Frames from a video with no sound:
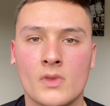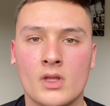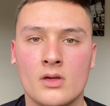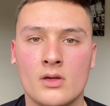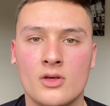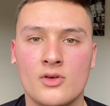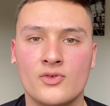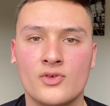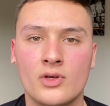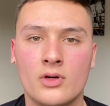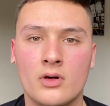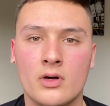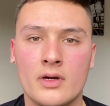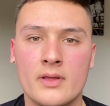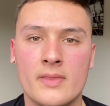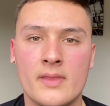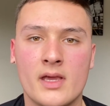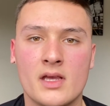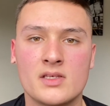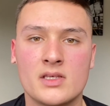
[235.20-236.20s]
So, in
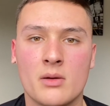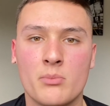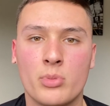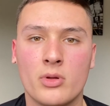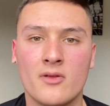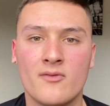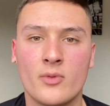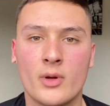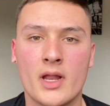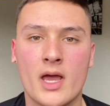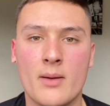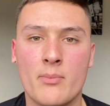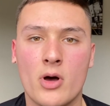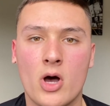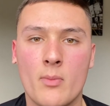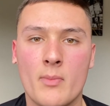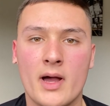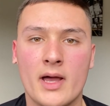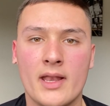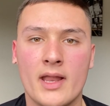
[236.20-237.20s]
the example of when I
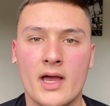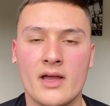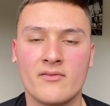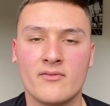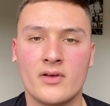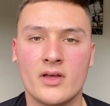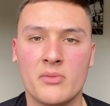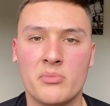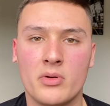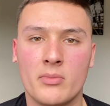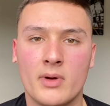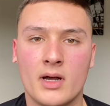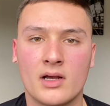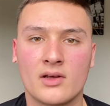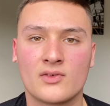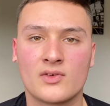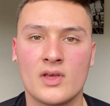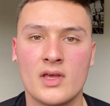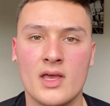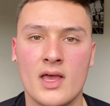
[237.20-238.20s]
bought my Nike Vapor
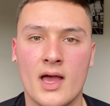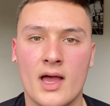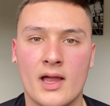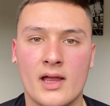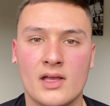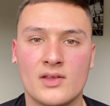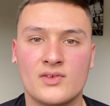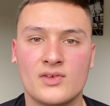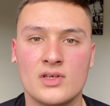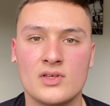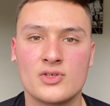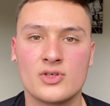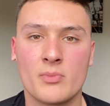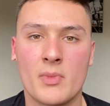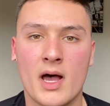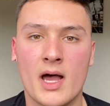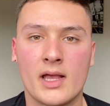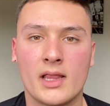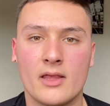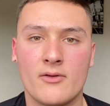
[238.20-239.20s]
Max, I had seen some
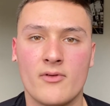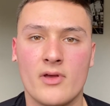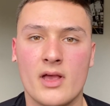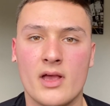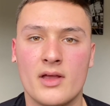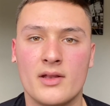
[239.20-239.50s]
highly rated